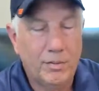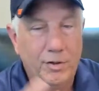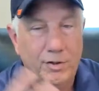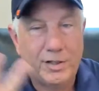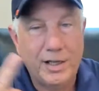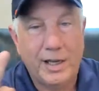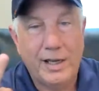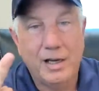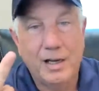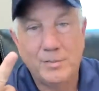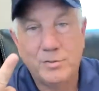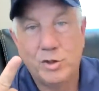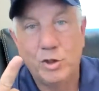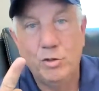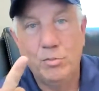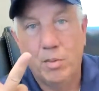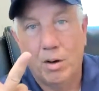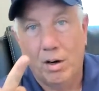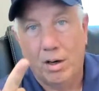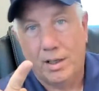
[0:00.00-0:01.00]
they're taking up
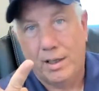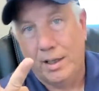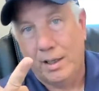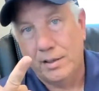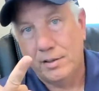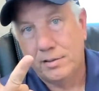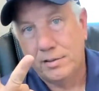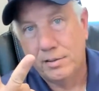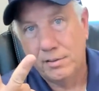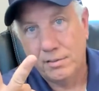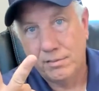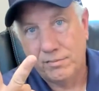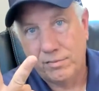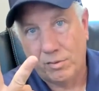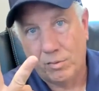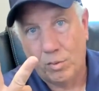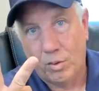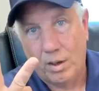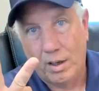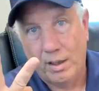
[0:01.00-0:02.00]
2 markets
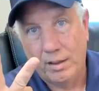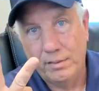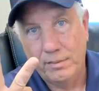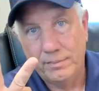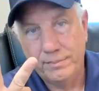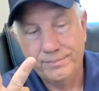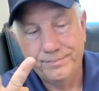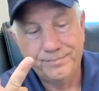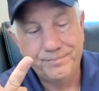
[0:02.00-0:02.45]
for one.